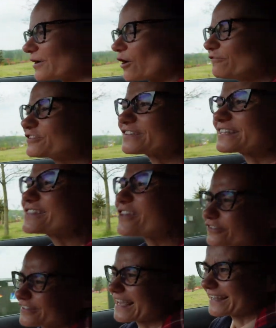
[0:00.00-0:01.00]
Obviously
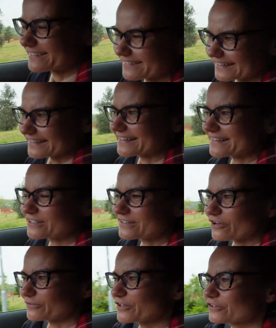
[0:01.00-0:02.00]
not testing, you
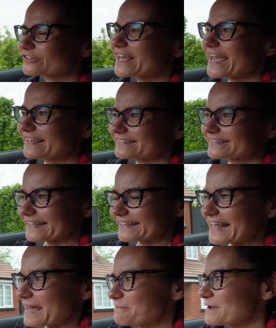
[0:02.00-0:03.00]
know, not tasting
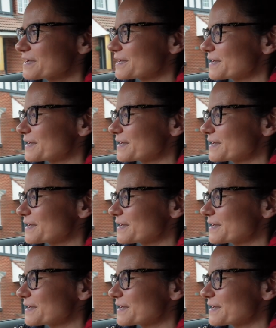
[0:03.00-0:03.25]
them,